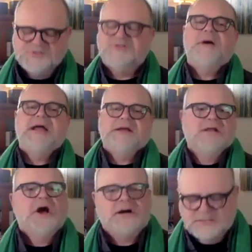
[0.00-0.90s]
to my
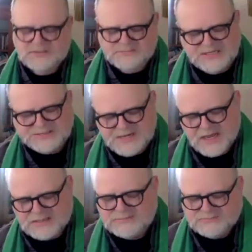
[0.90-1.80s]
clerk just
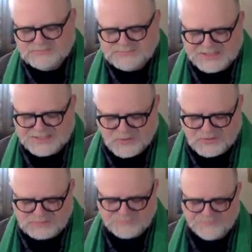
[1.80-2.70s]
now, that's
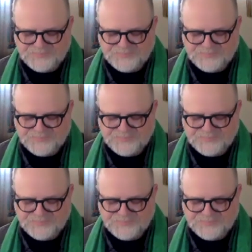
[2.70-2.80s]
all."